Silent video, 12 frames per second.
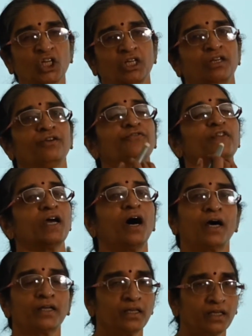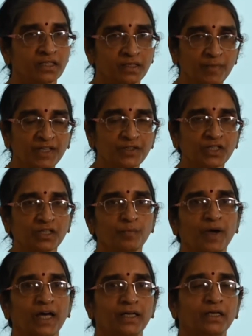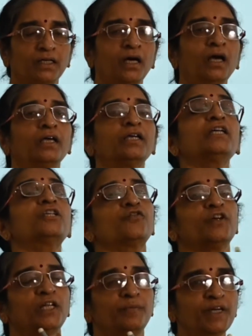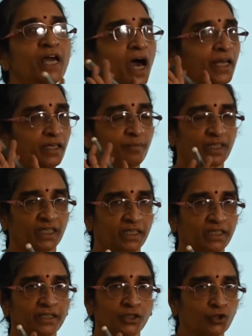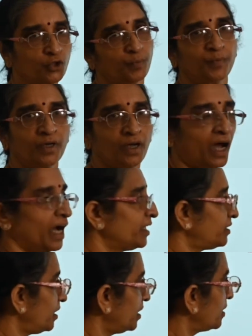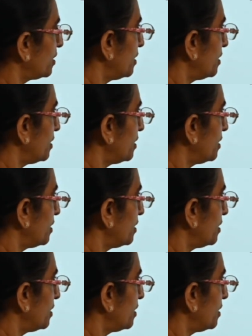If they are in a symmetric manner, it will be an abelian group. I think